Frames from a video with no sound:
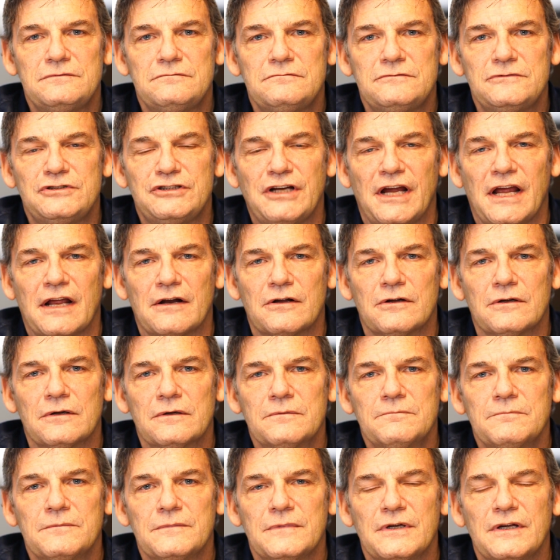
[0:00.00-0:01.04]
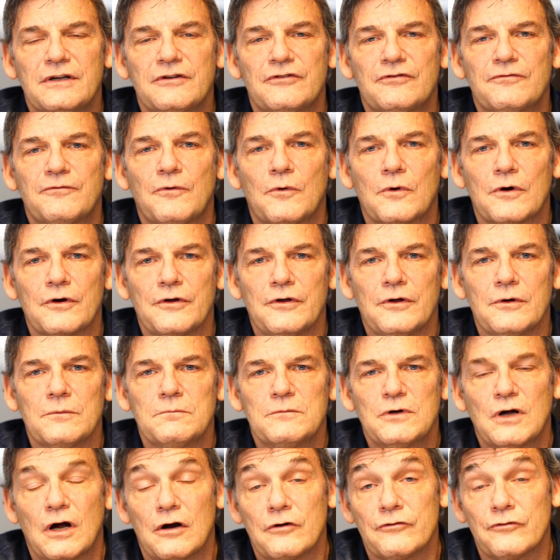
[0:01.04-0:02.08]
channel is for you,
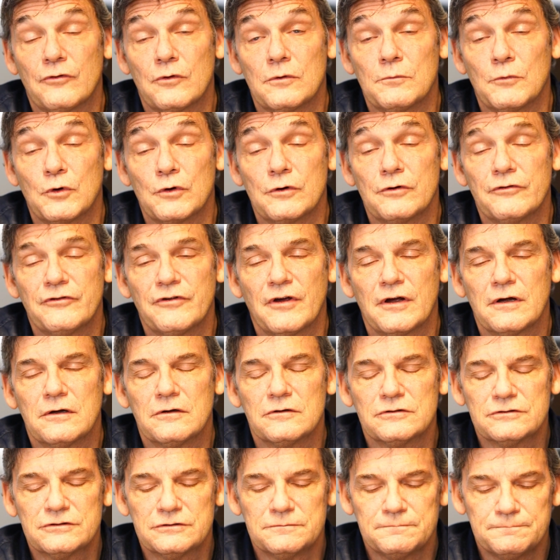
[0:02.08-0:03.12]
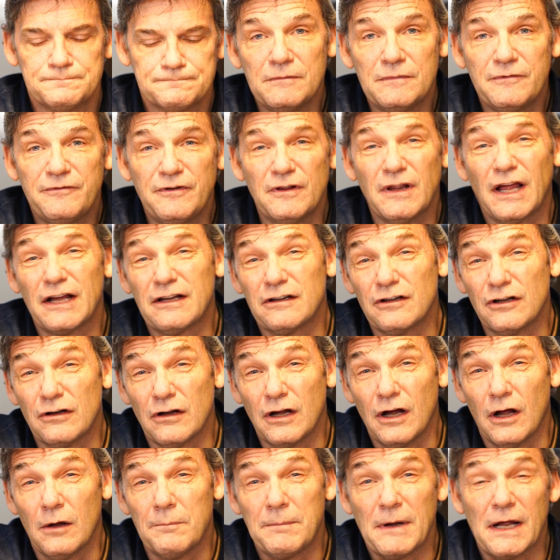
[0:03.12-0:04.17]
cars or motorcycles. If you'd like a little
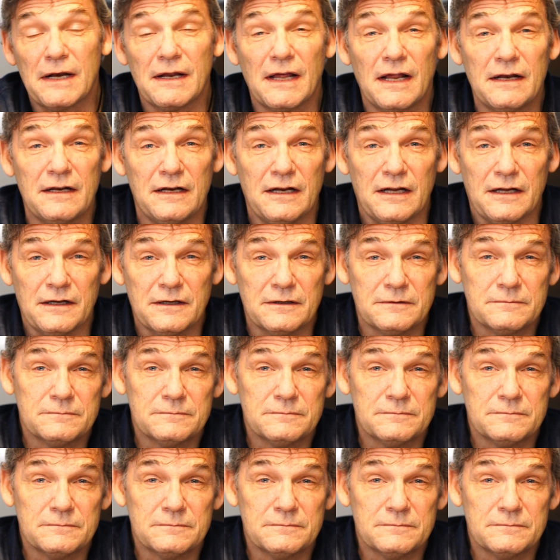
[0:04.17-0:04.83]
help on editing,